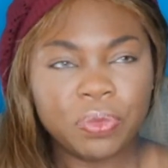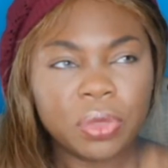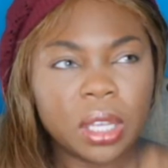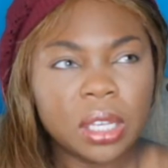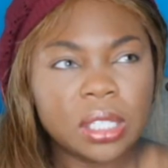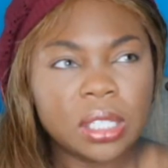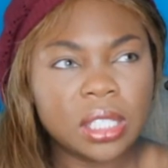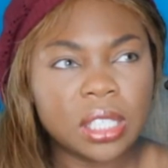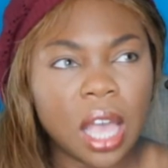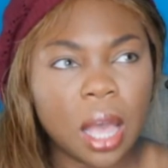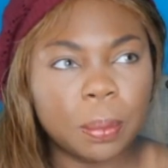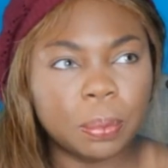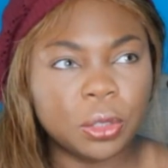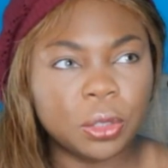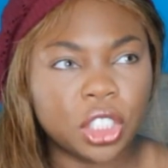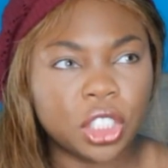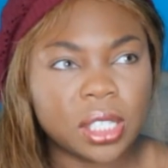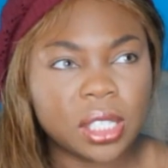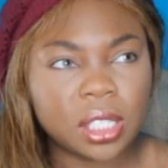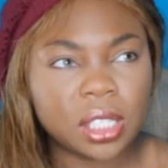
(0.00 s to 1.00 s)
some
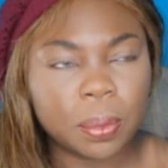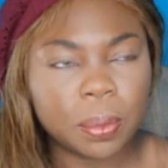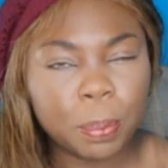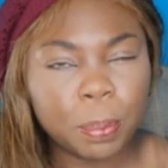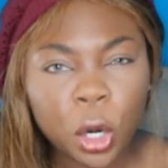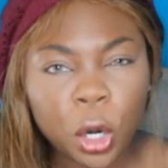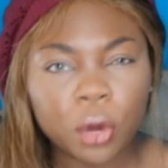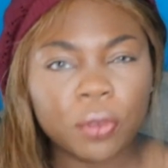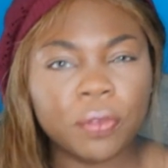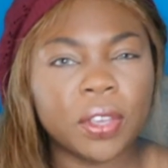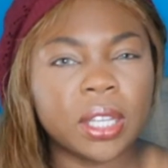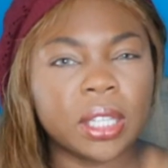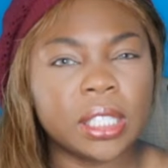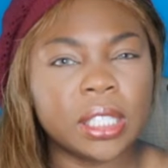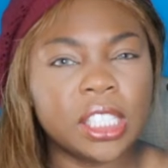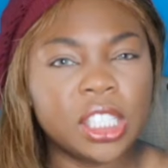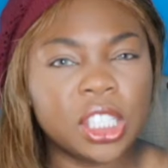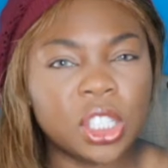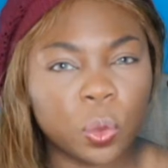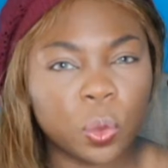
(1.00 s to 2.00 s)
just
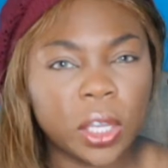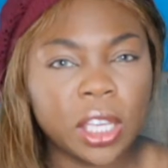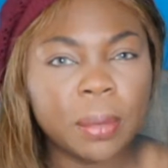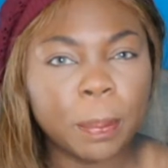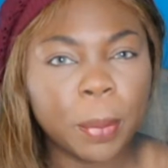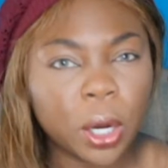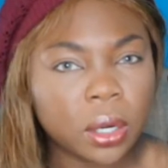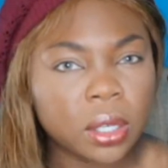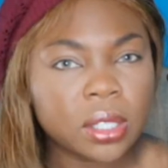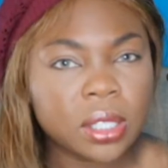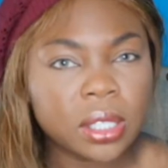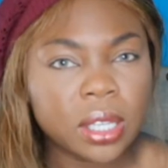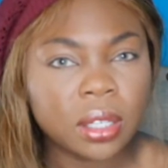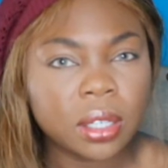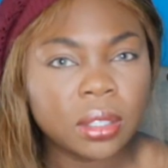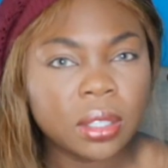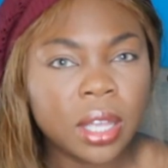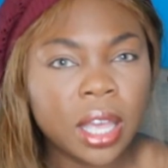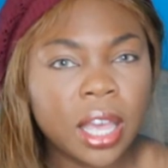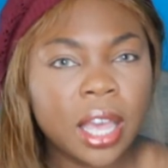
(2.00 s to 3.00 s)
perfectly sweet
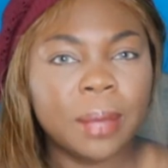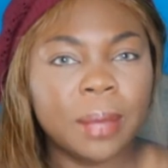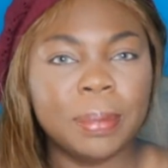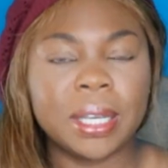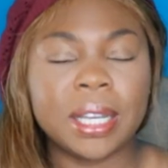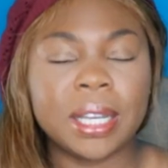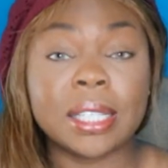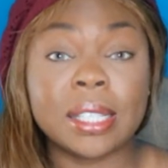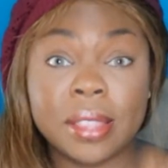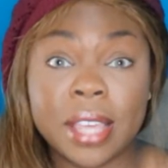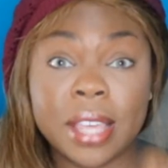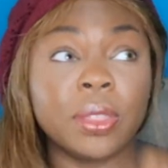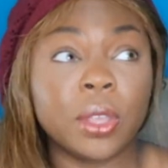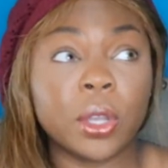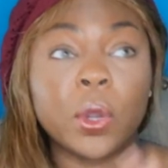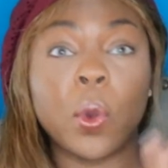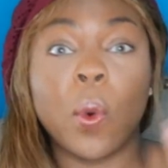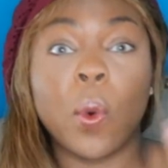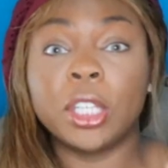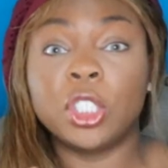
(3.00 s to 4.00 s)
person, because then
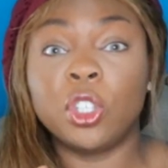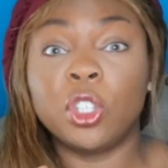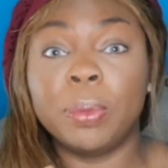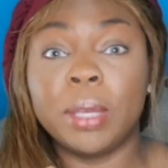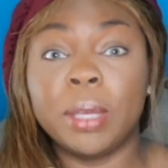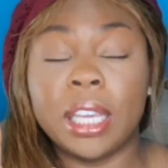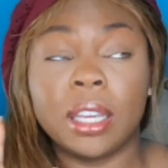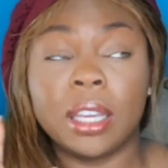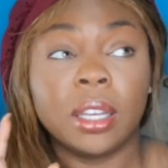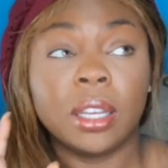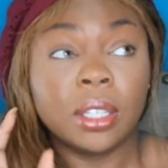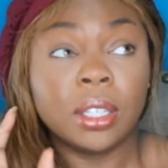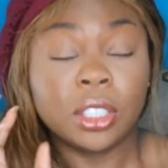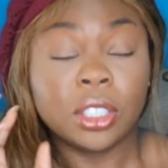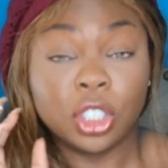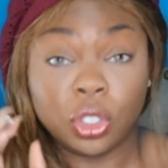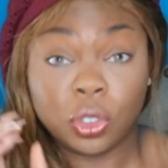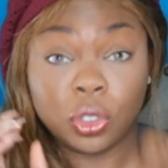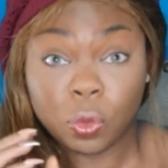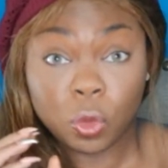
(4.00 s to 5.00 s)
they're going to be
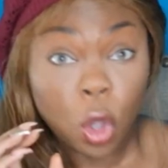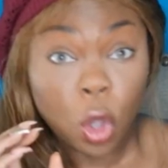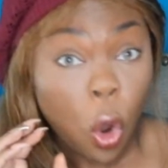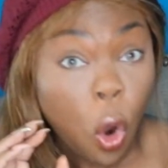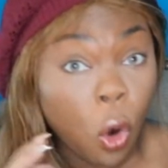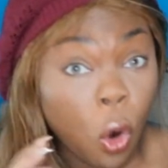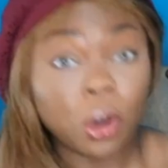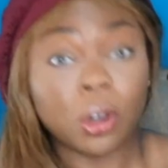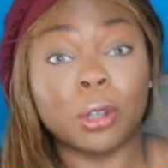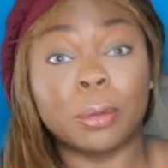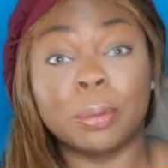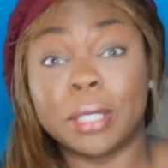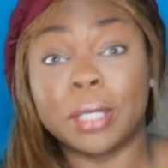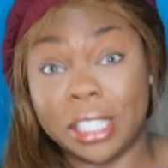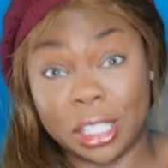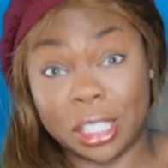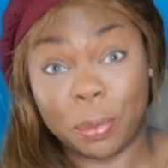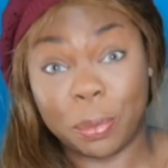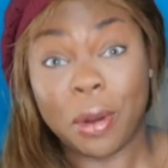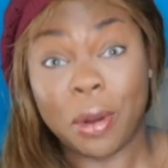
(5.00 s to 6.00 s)
horribly
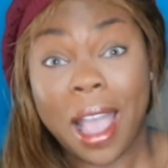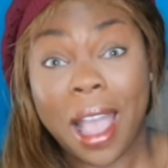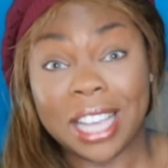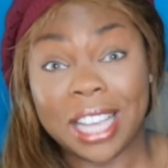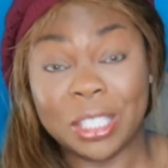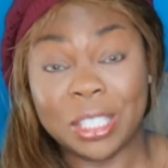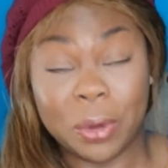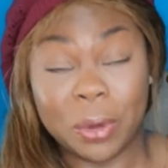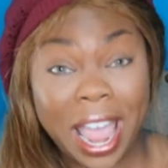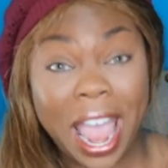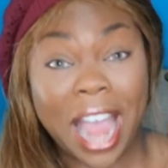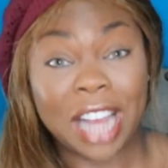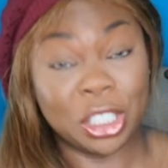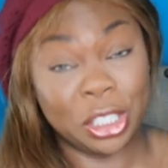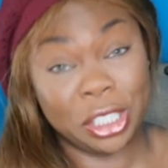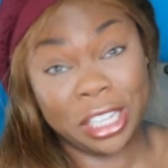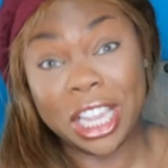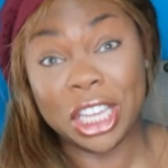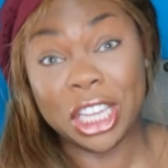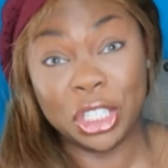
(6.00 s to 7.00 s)
surprised when I
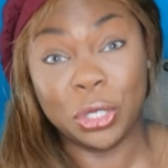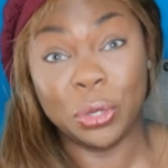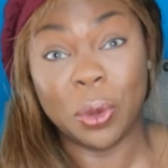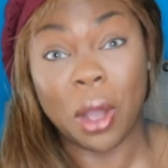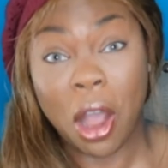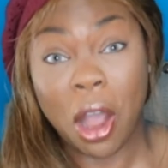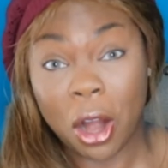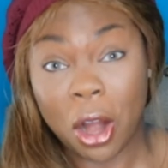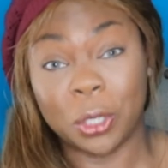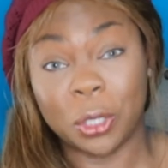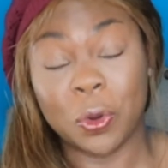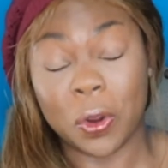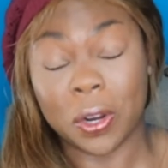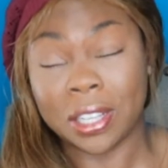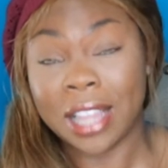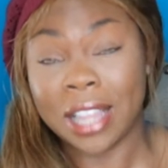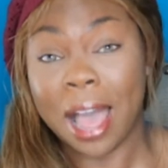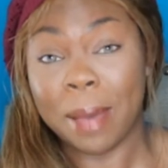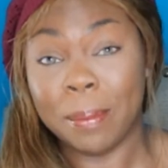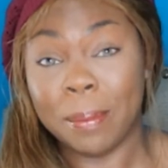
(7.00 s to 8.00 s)
actually issue a hardcore
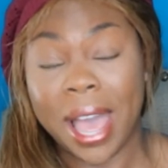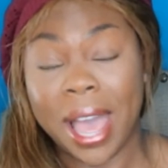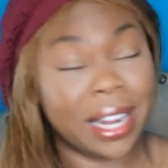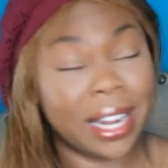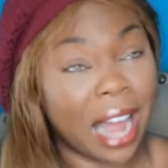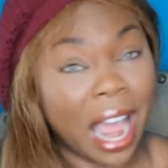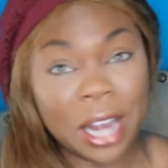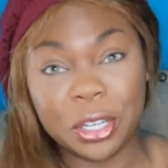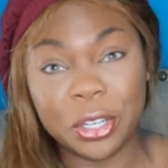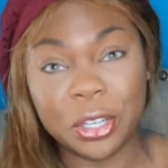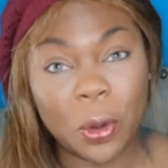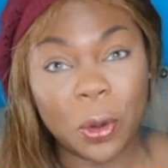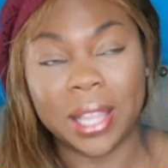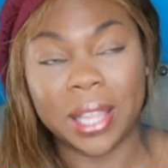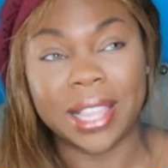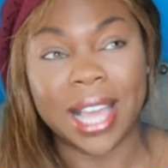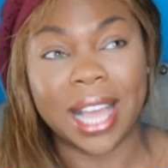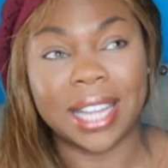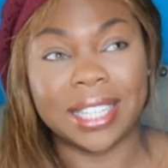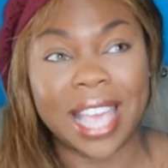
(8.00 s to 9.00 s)
clapback, and I don't
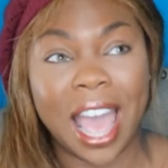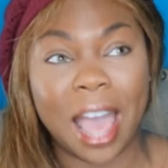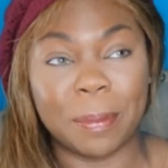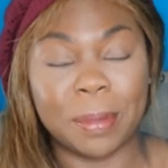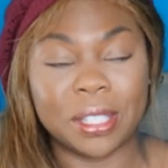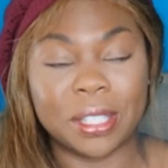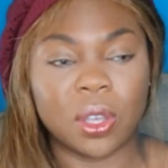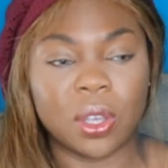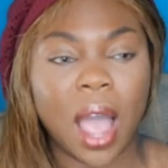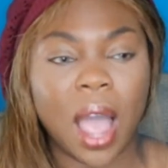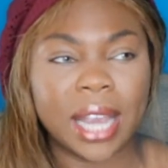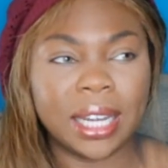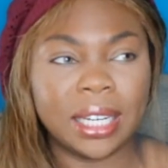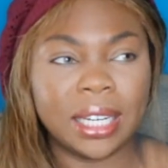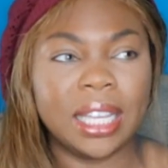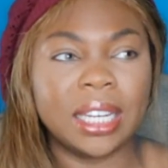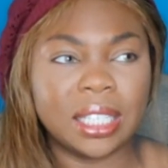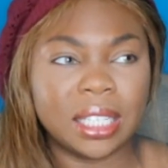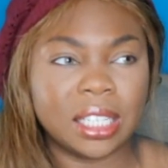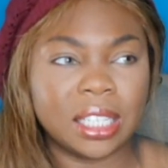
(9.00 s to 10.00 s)
want that to happen. So I
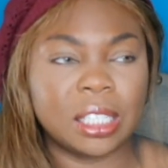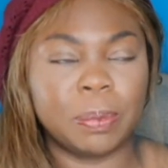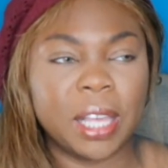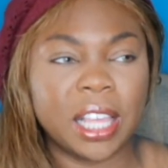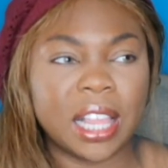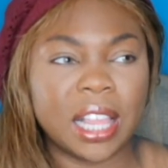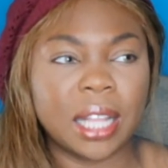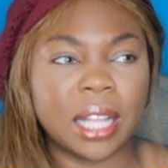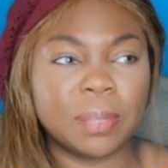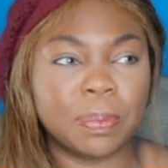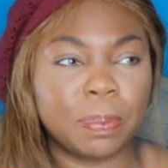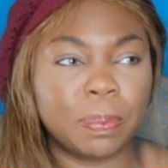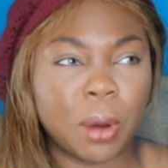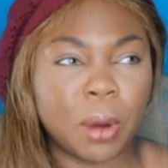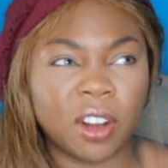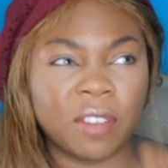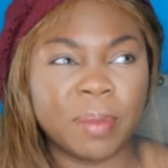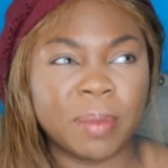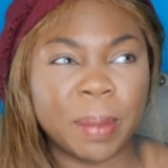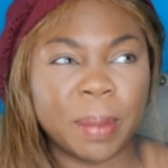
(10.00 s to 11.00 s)
needed to display that
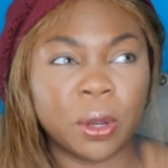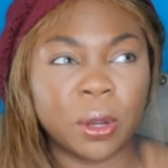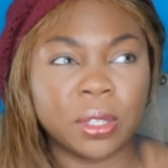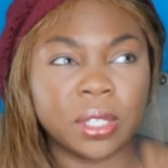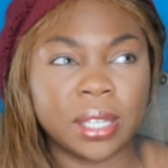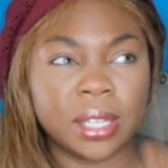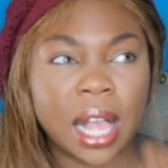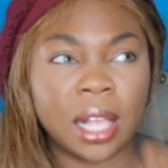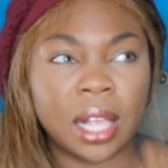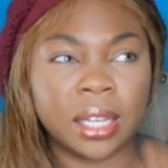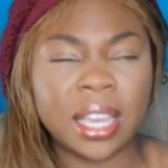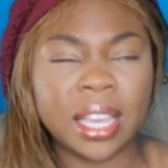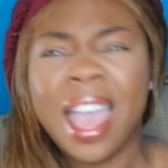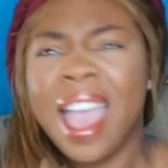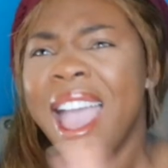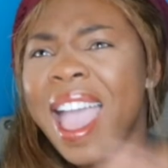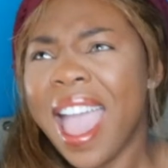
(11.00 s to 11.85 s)
part of my personality.